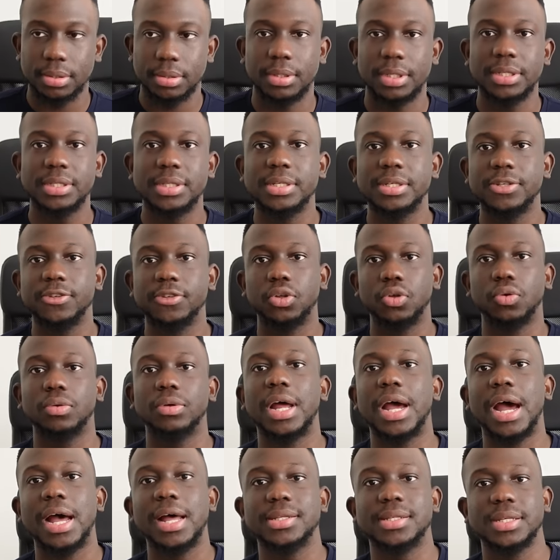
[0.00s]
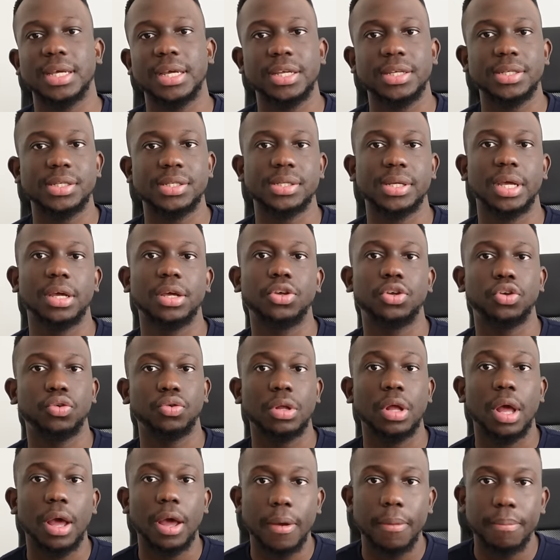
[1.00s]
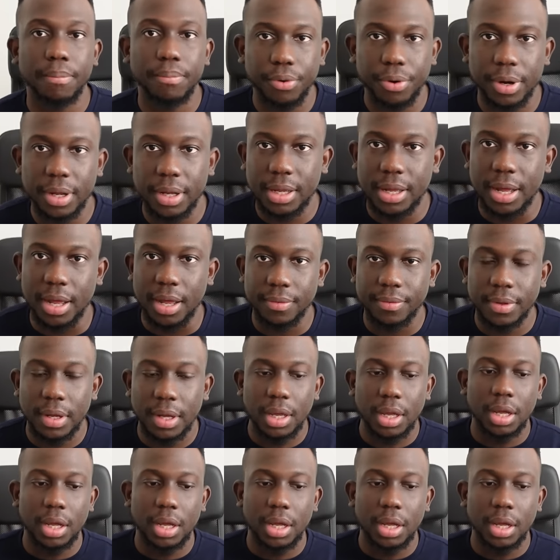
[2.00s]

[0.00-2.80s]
This is known as a circuit breaker.